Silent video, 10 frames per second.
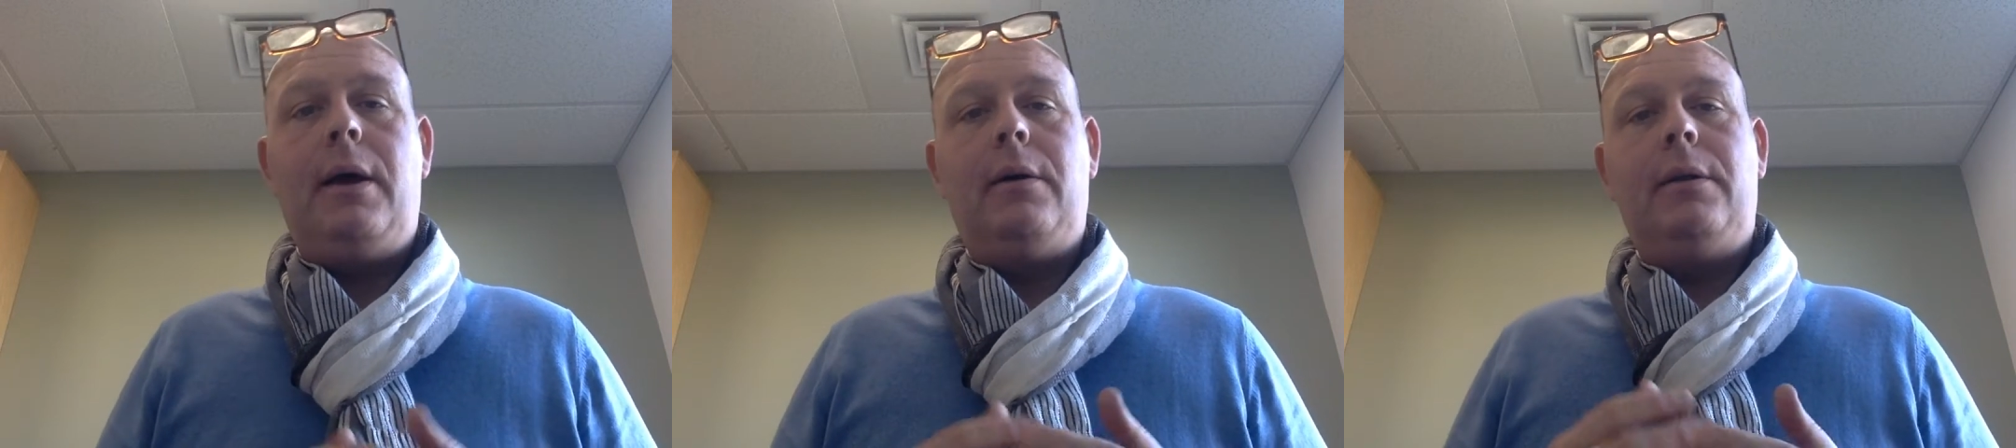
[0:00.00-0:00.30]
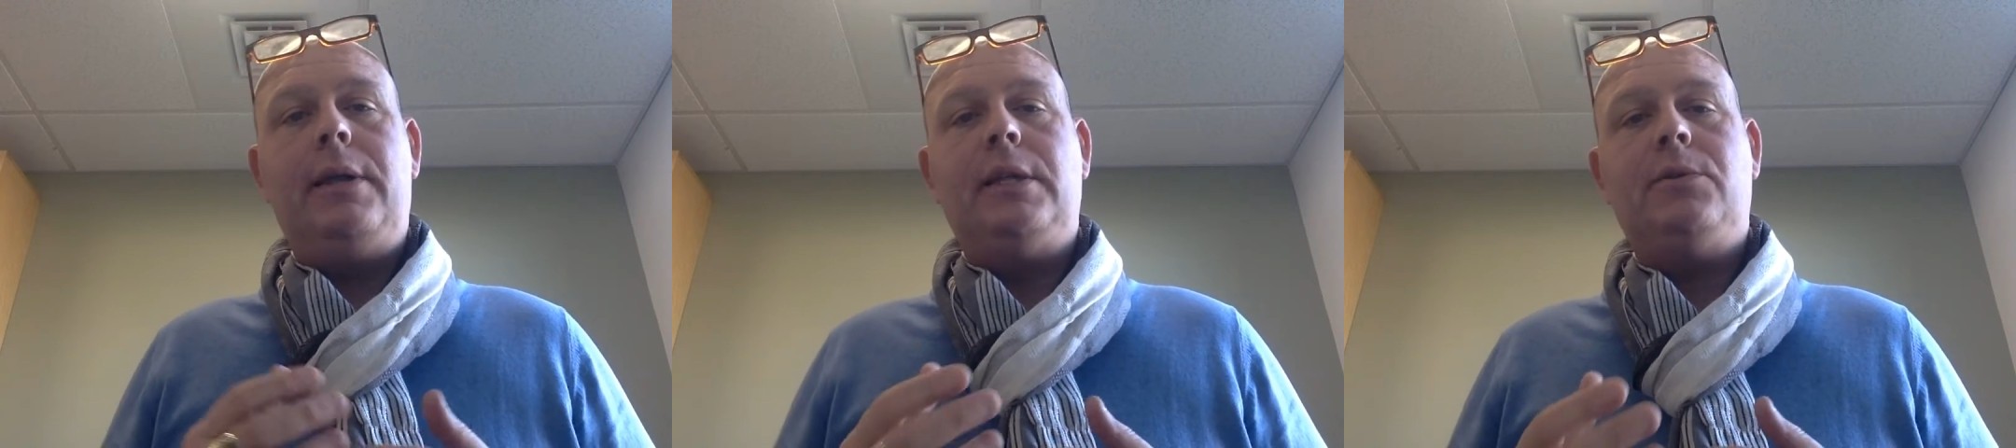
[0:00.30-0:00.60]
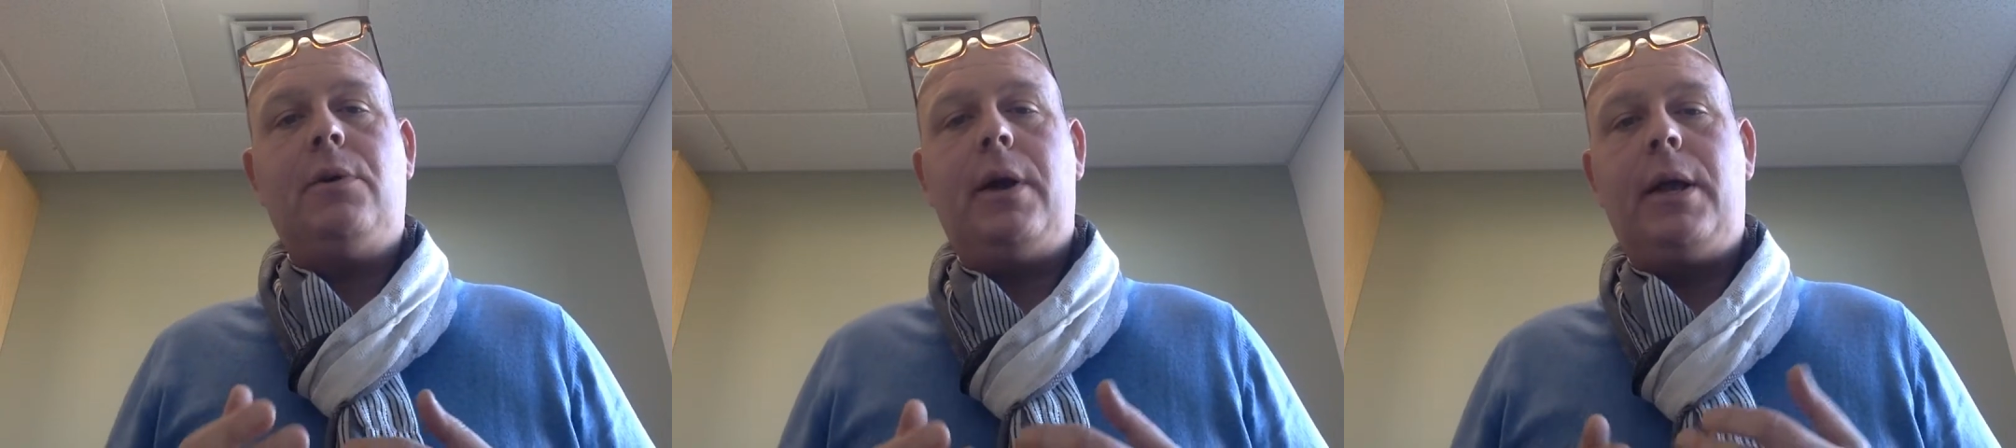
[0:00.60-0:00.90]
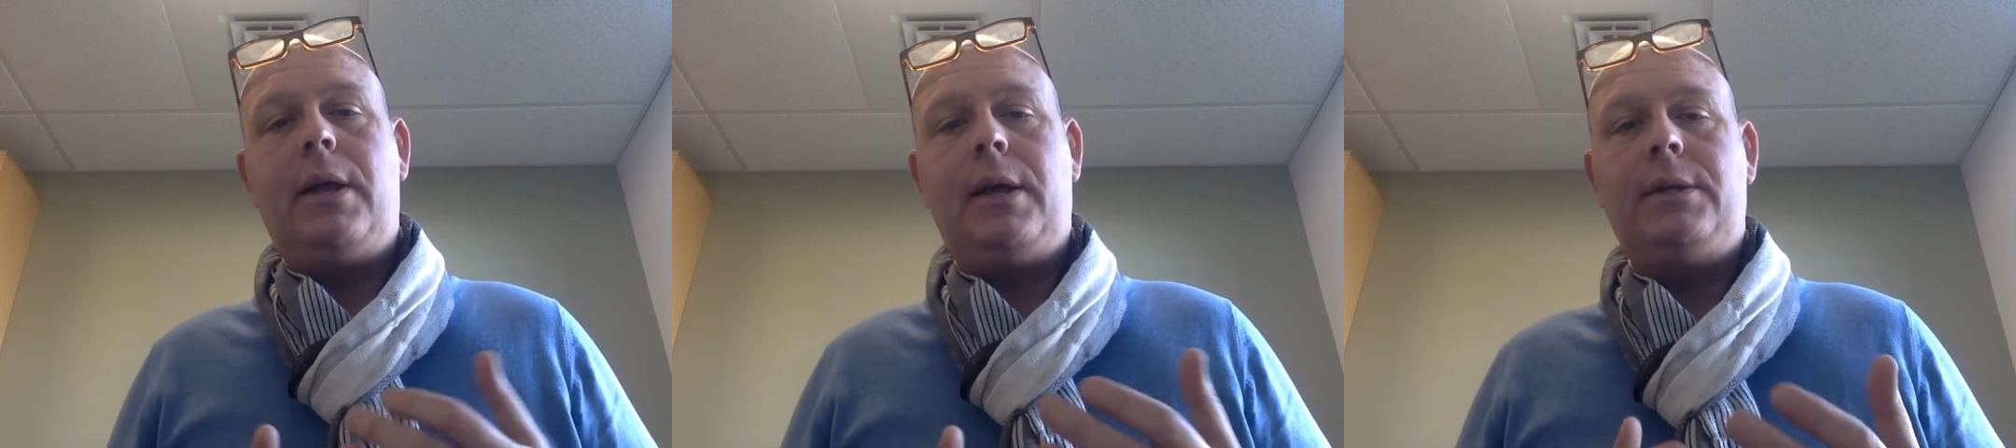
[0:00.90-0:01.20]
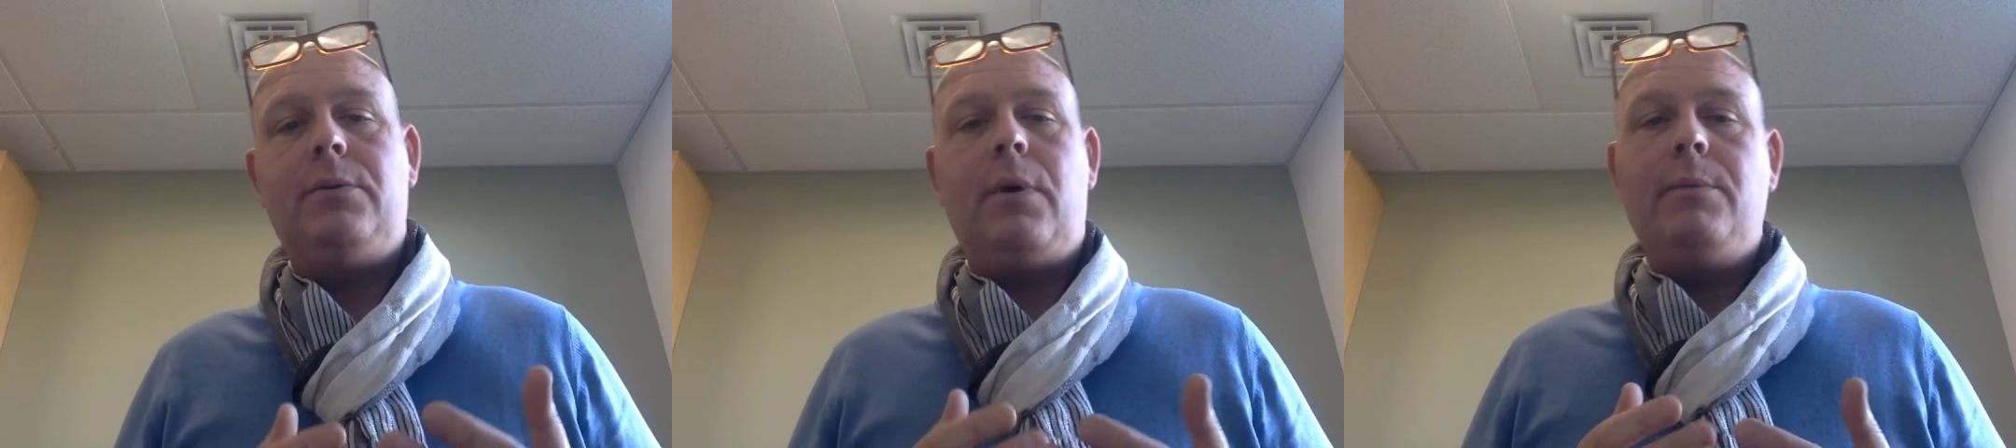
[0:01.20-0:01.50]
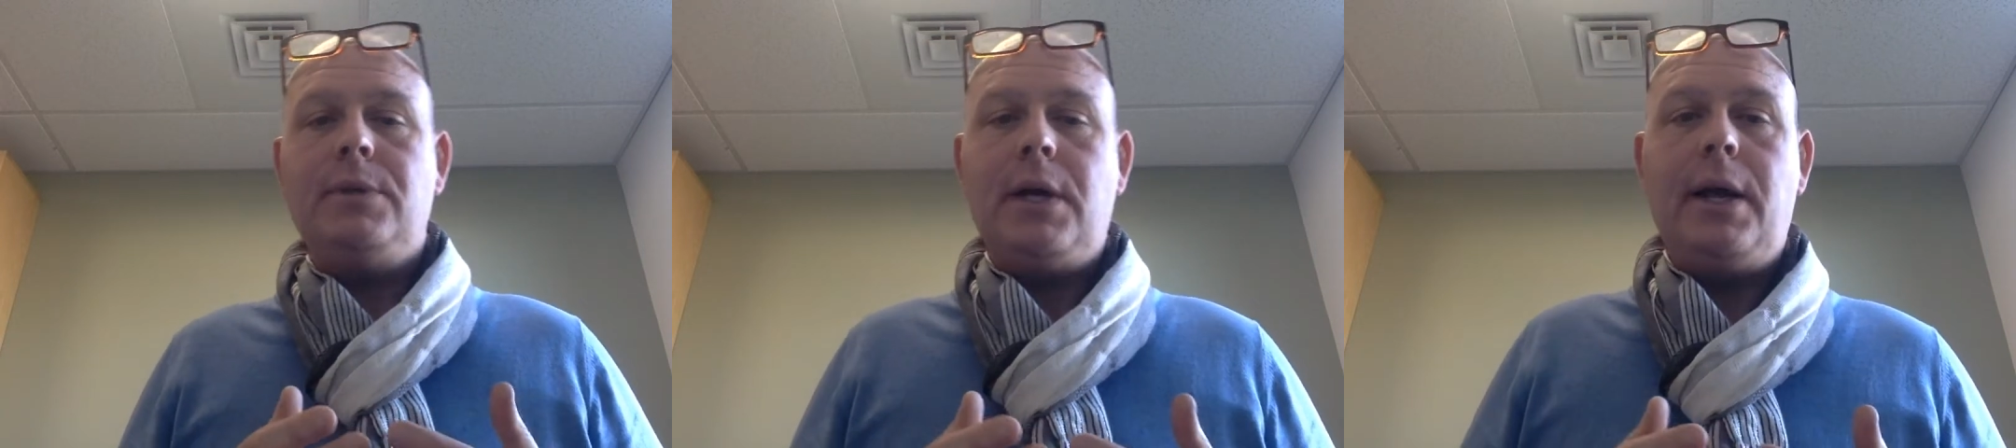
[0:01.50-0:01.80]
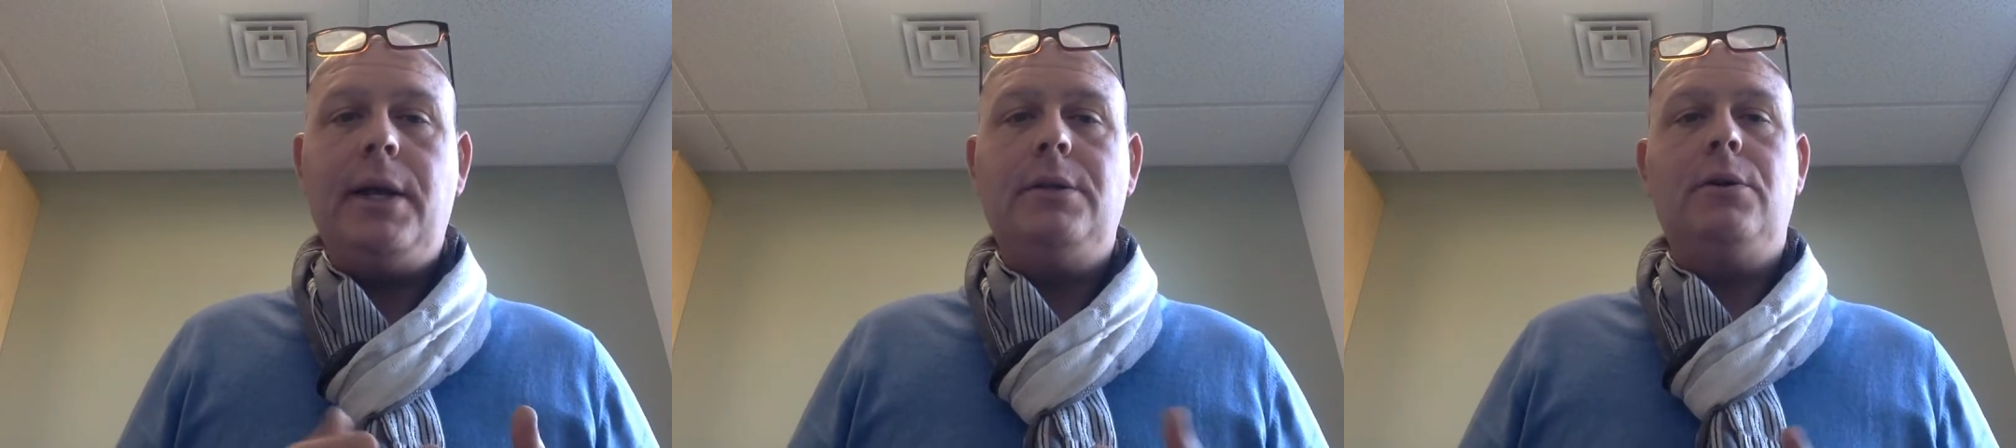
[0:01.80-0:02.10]
and that's where I connect to
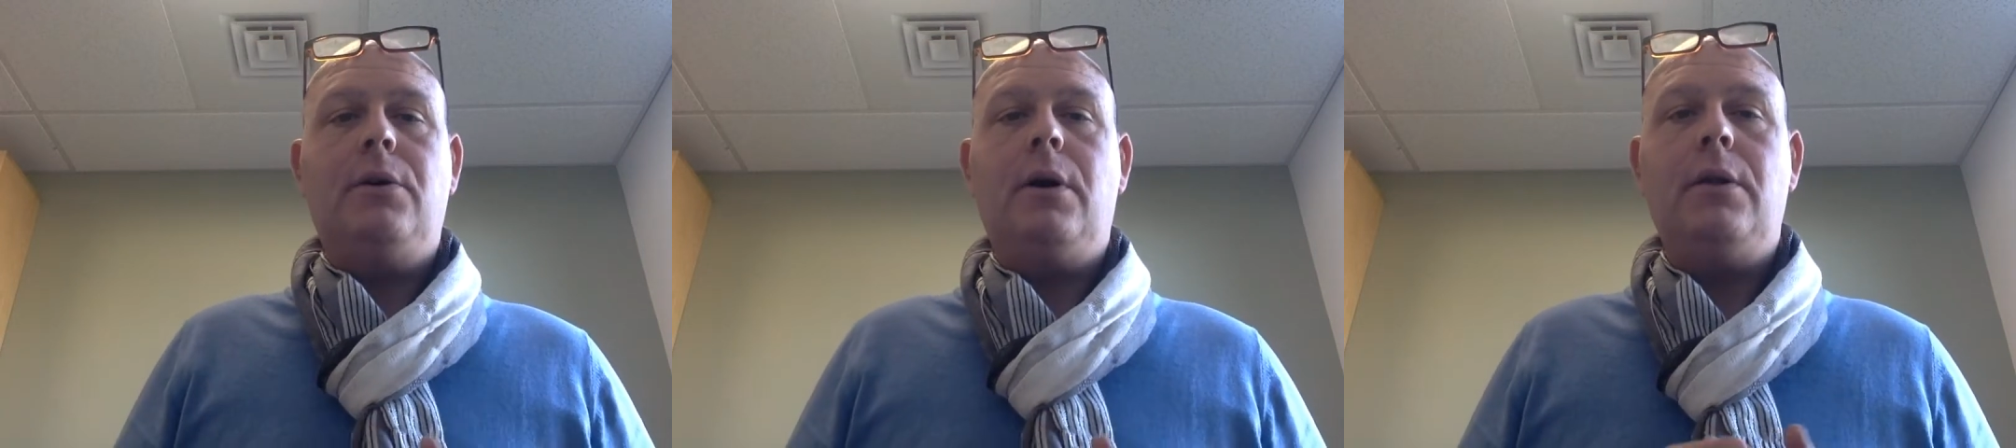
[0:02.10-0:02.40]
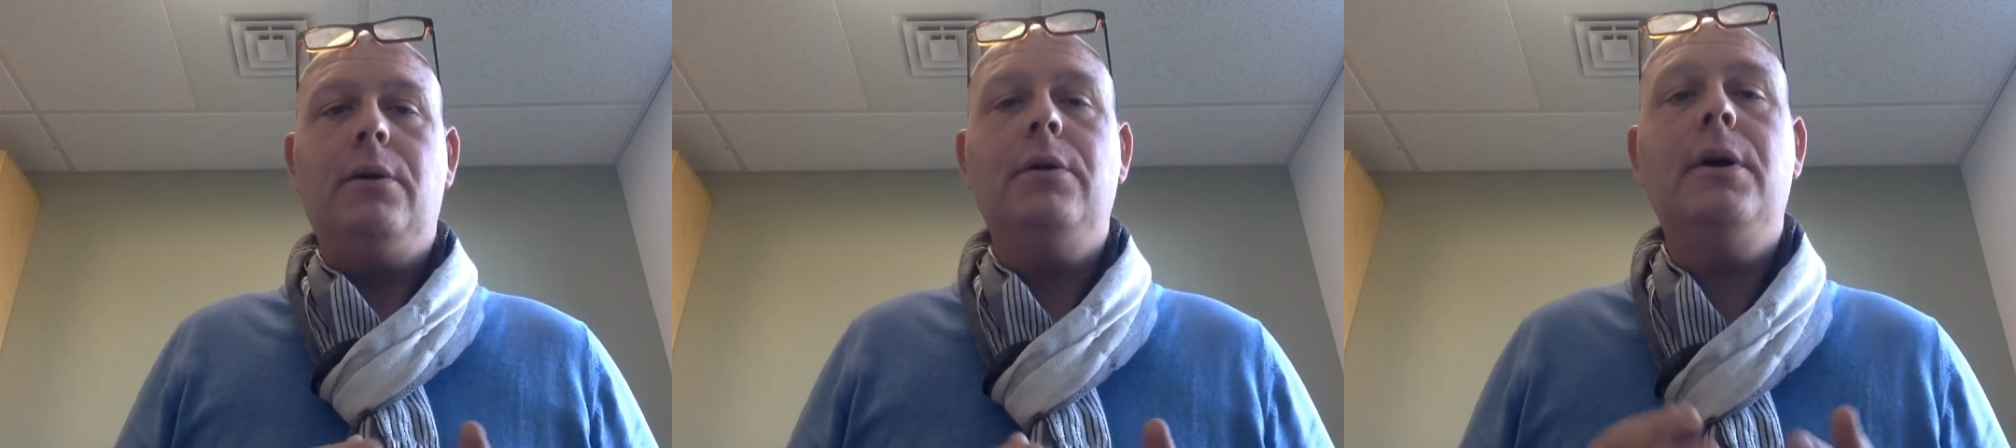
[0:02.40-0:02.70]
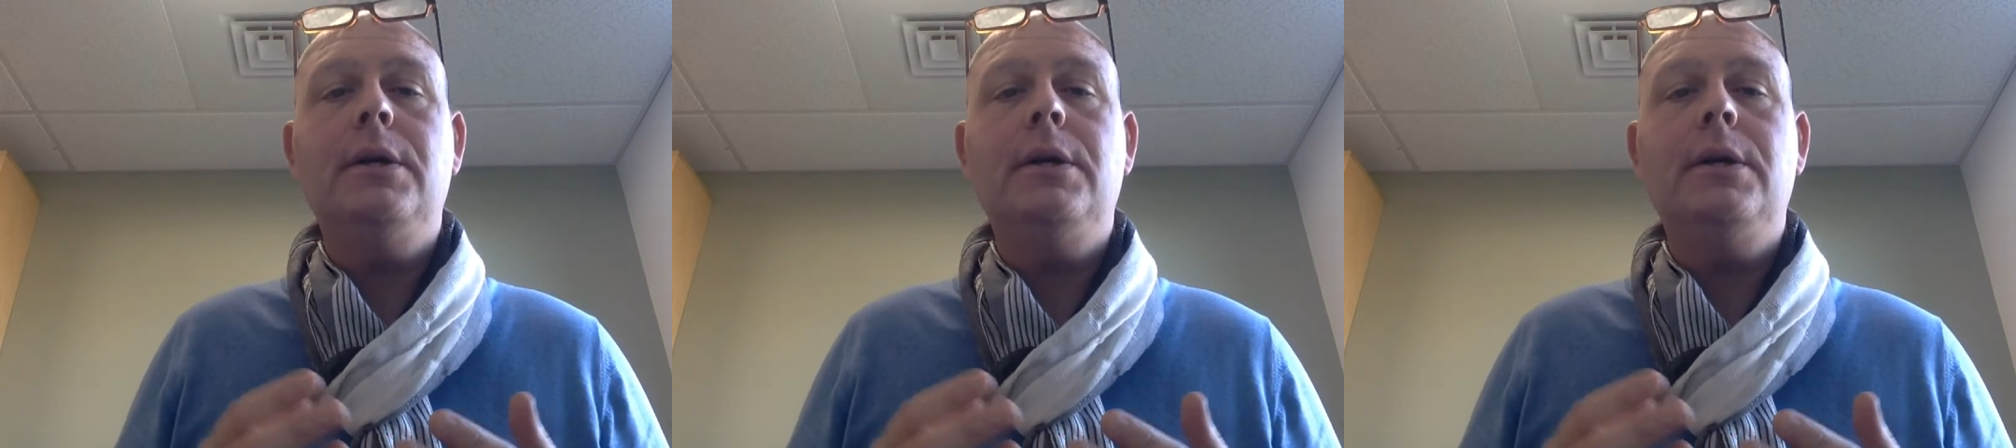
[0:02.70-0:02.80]
websites or other